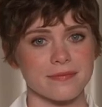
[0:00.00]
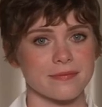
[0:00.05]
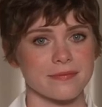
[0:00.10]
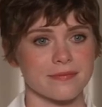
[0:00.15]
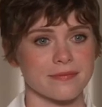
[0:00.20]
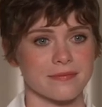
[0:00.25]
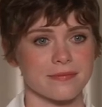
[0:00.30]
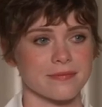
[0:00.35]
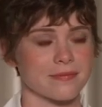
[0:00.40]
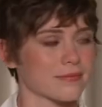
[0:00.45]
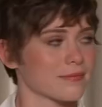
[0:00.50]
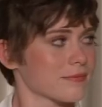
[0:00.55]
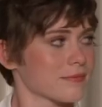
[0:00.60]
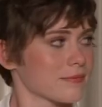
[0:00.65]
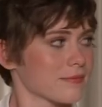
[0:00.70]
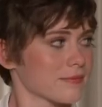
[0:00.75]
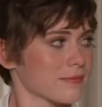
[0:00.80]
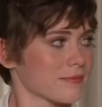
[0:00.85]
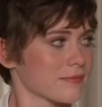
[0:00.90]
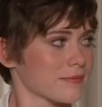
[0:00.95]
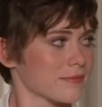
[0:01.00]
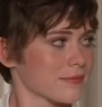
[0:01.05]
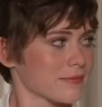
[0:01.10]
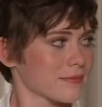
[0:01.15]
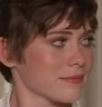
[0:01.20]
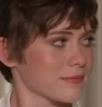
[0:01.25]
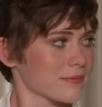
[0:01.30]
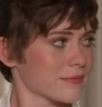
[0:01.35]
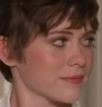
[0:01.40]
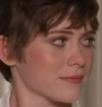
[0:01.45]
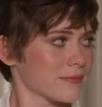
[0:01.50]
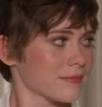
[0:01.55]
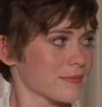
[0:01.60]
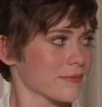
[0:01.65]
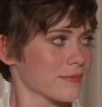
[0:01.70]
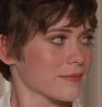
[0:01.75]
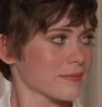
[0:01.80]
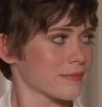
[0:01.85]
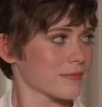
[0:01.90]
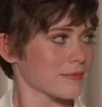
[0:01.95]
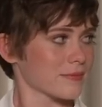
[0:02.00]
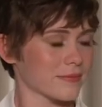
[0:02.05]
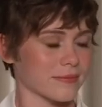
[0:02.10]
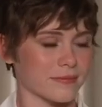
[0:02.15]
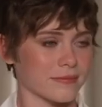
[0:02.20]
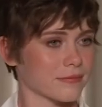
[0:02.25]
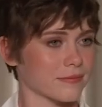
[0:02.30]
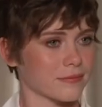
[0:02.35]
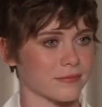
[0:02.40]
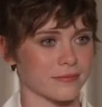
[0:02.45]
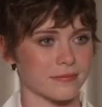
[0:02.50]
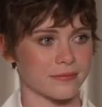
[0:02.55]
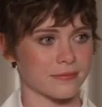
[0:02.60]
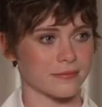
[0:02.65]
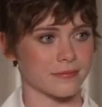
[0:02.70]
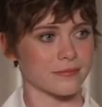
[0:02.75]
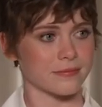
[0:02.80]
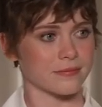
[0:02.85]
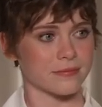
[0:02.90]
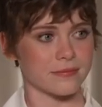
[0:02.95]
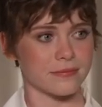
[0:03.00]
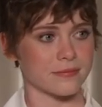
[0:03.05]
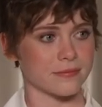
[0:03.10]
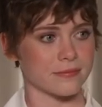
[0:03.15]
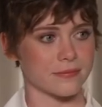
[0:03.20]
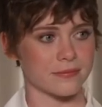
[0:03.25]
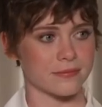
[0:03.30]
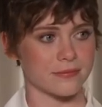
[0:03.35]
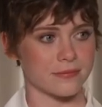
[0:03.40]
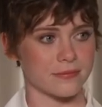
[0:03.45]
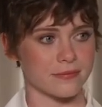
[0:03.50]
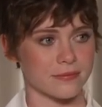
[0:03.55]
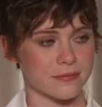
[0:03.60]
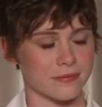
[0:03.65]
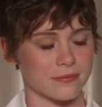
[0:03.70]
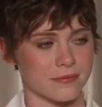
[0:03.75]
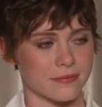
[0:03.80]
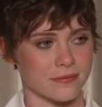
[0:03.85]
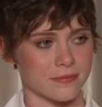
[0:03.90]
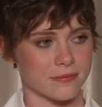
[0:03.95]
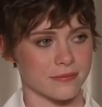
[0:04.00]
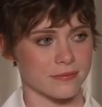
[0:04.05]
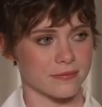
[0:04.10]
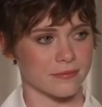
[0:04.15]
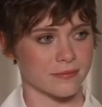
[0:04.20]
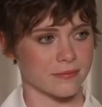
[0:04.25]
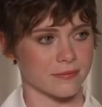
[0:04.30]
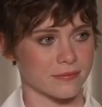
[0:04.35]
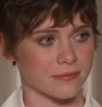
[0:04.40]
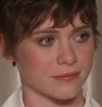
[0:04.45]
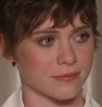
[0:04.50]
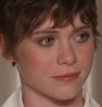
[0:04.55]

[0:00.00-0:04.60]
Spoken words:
[no speech]